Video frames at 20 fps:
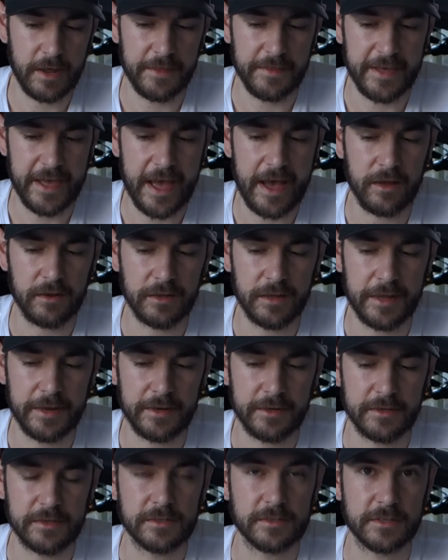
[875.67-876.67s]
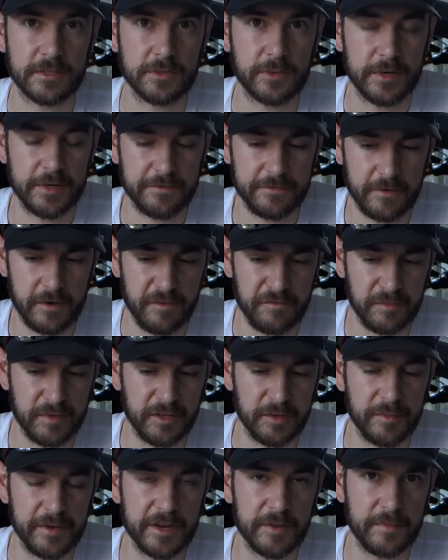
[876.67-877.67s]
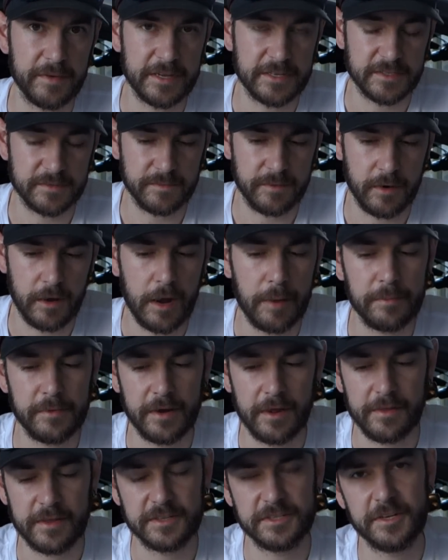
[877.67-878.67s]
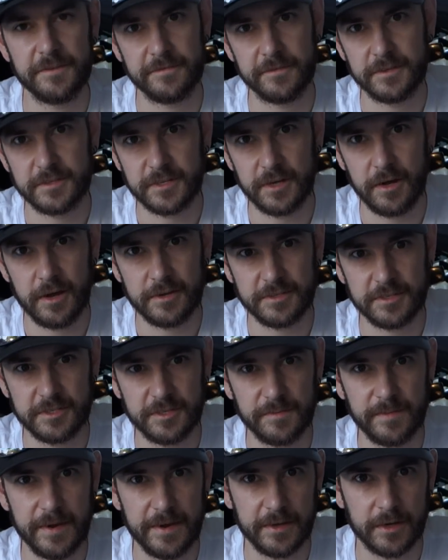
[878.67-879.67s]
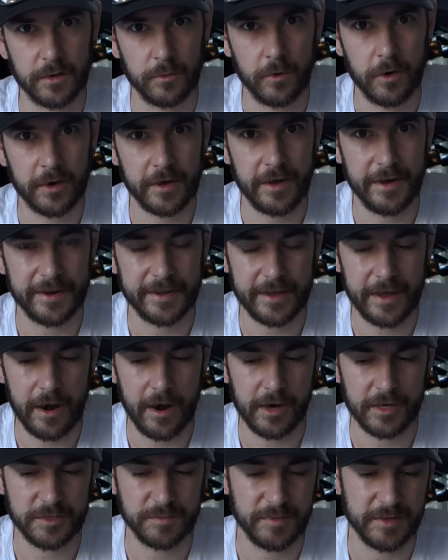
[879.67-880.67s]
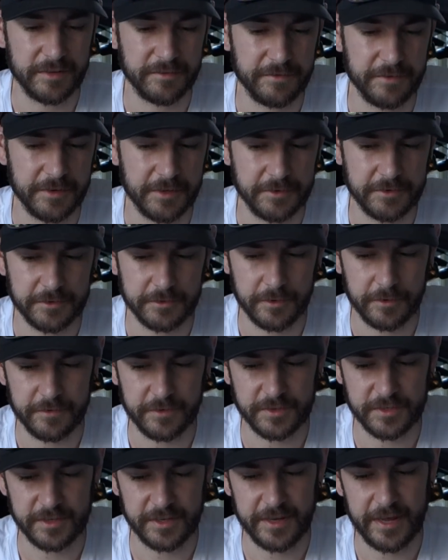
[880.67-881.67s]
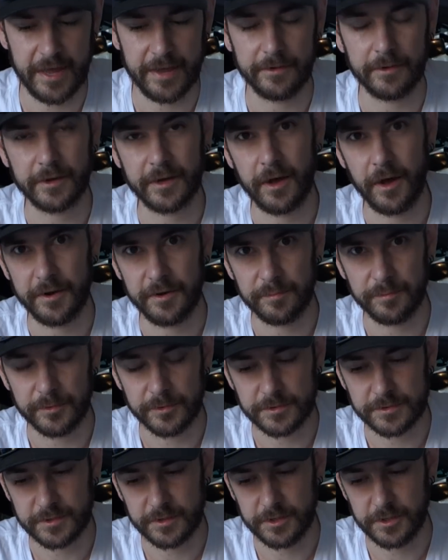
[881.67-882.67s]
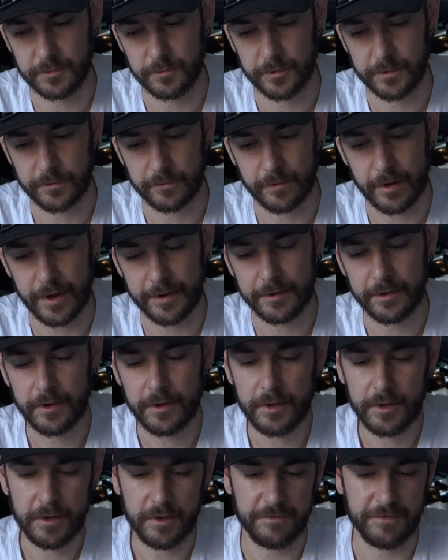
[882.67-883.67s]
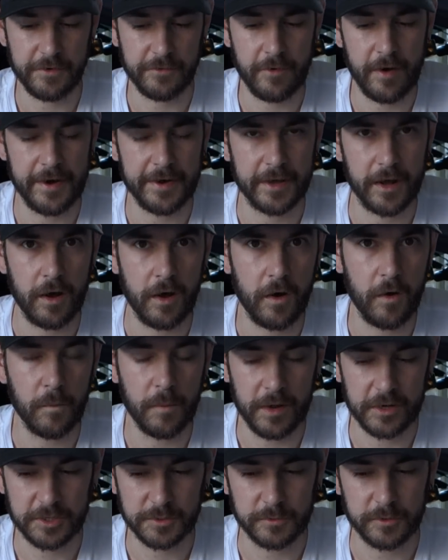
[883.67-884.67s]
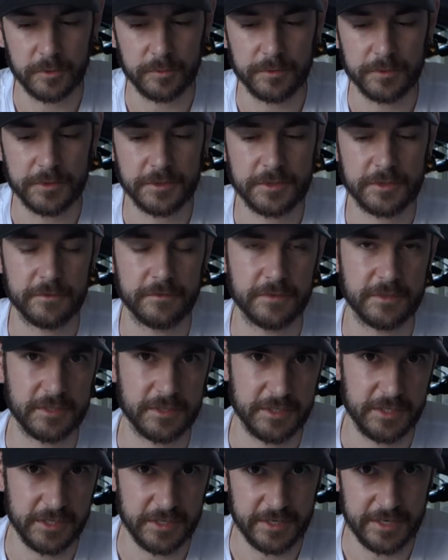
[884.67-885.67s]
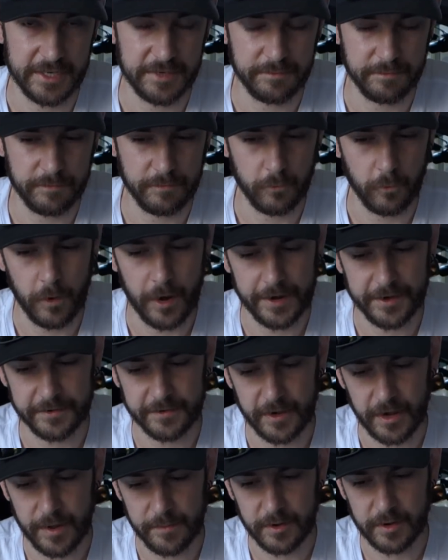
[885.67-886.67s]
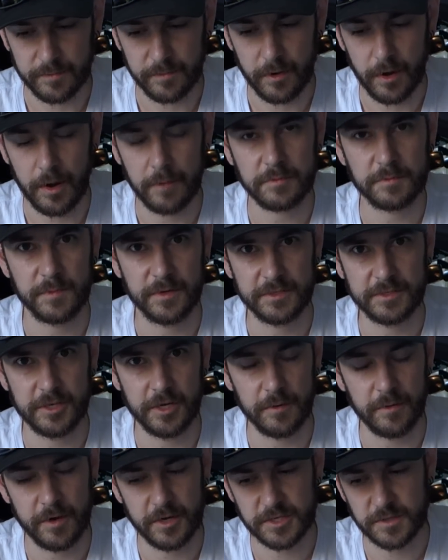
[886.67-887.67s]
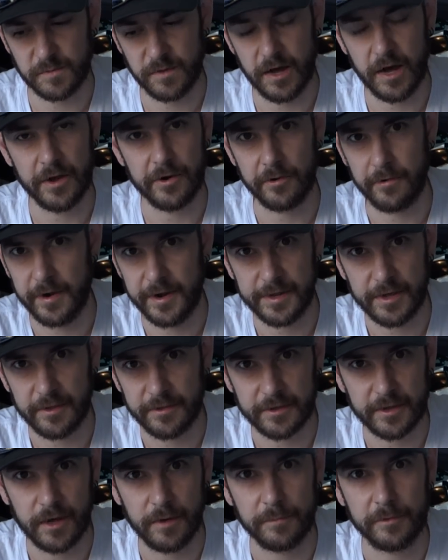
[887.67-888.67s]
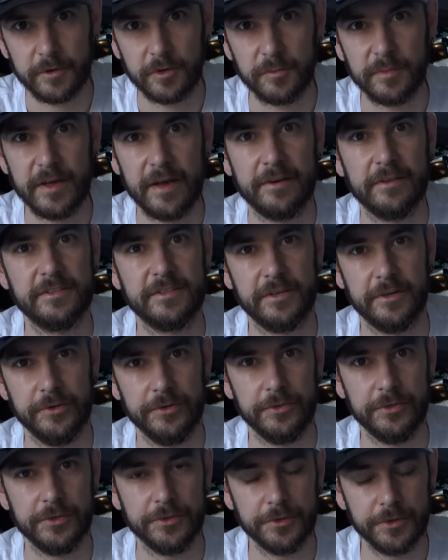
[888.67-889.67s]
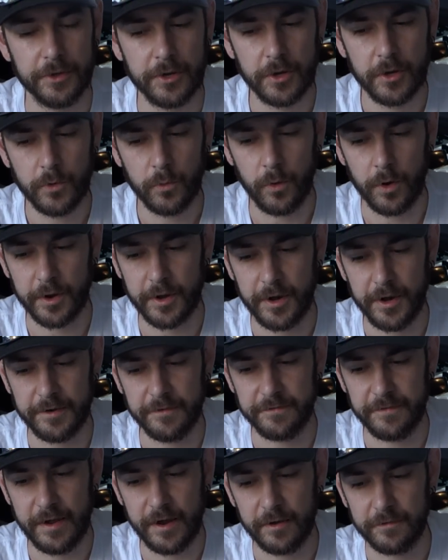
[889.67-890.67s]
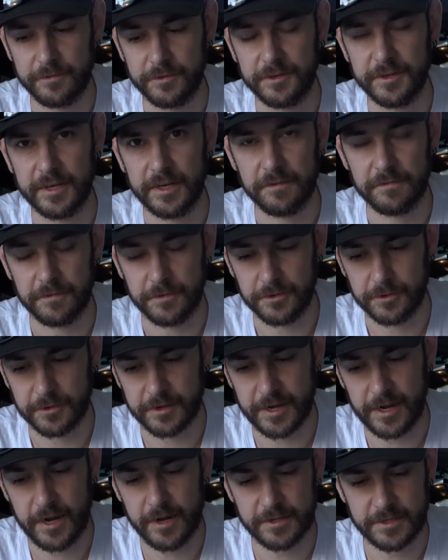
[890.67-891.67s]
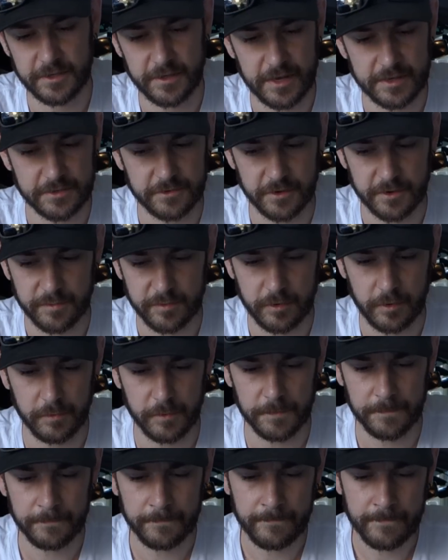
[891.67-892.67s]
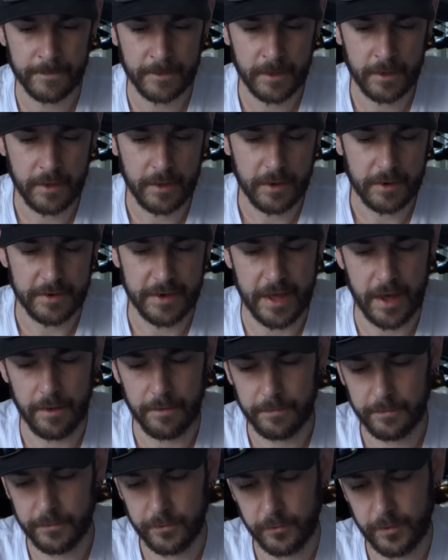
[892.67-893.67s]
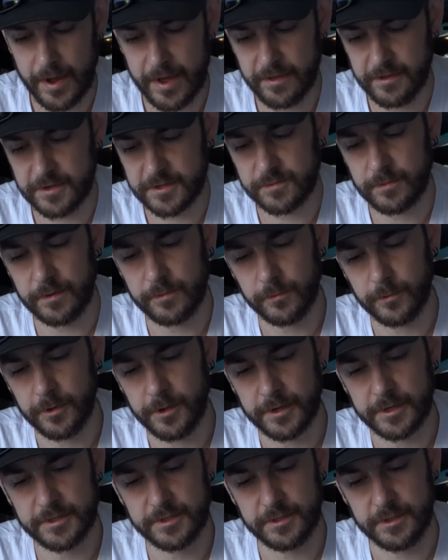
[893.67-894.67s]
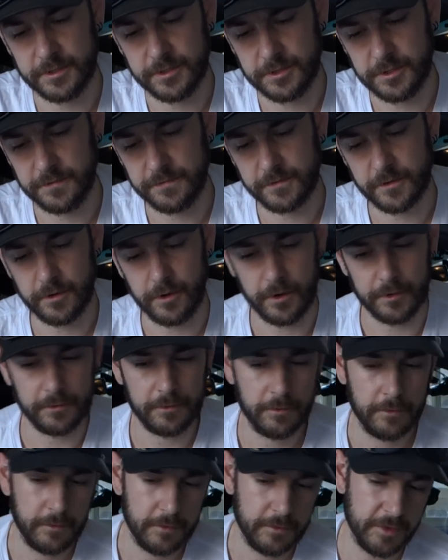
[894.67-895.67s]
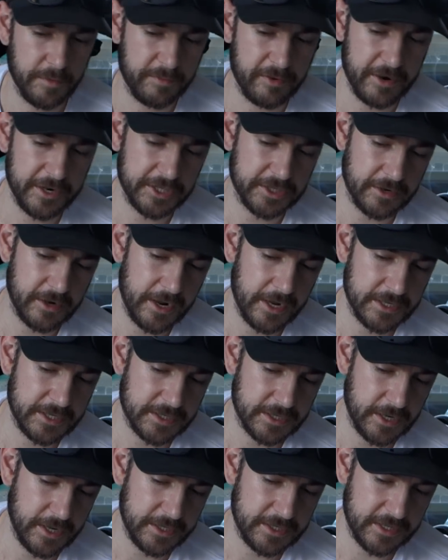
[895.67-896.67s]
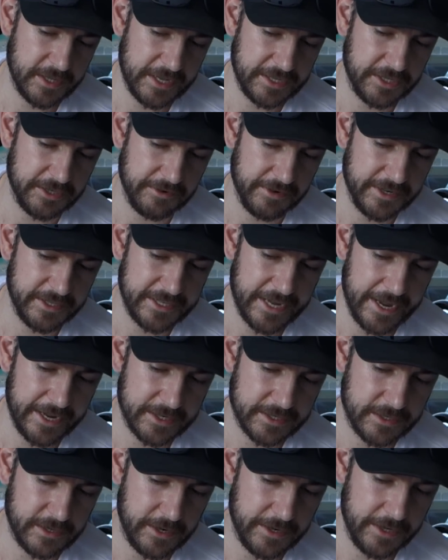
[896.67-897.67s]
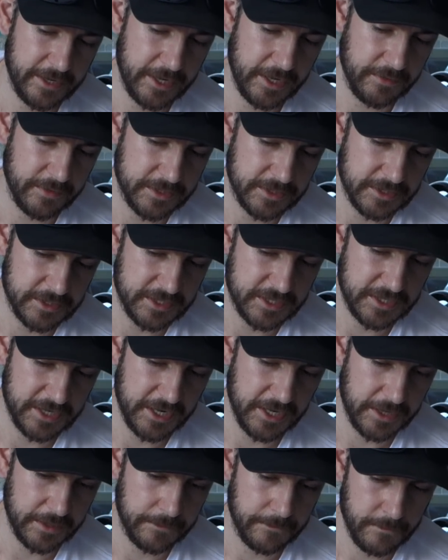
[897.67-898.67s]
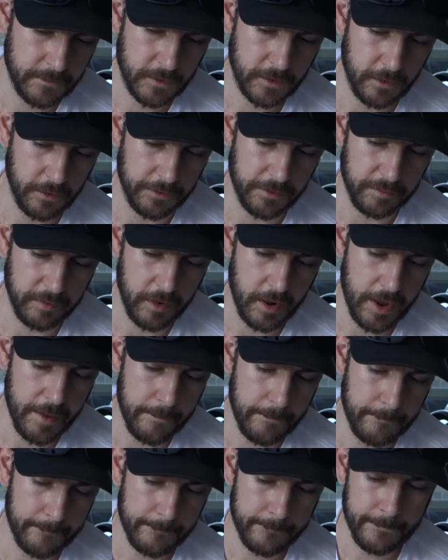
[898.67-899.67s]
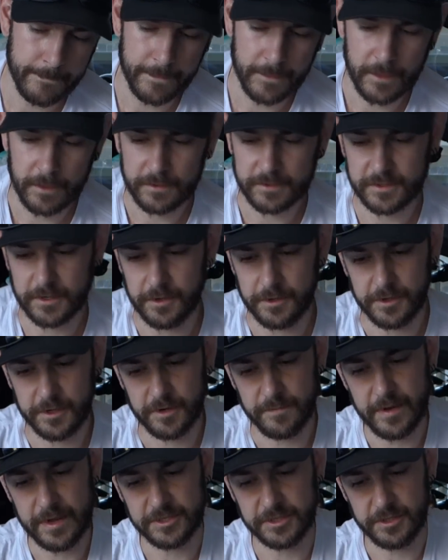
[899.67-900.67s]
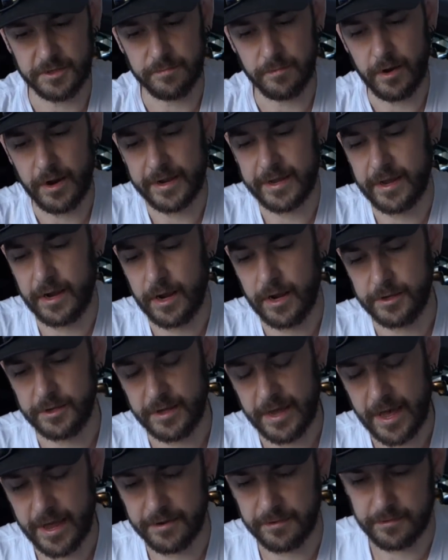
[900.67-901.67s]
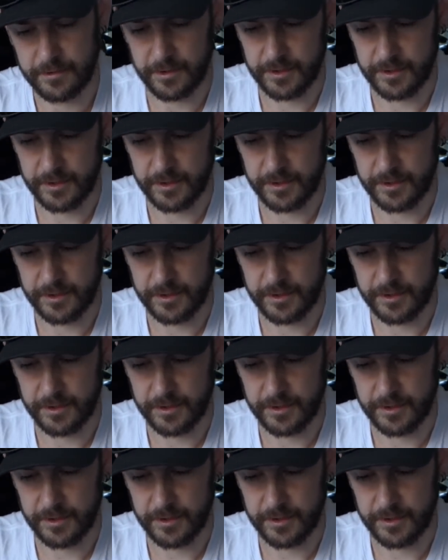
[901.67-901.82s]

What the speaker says: and the outlet is a 25mm piece of pipe. Now, there's different sizes depending on what kind of car it's being fitted to, obviously, and the kind of boost that you want to run. If you're running a whole bunch more boost, obviously you need wider diameter pipes, but TurboSmart or any other company will be able to tell you what kind of valve you need for your car, so that's not a problem. Now, the way this one works is you've got your pressurized side, so that's your intake side here, which is sitting on the pipe. So you can imagine in my car, you had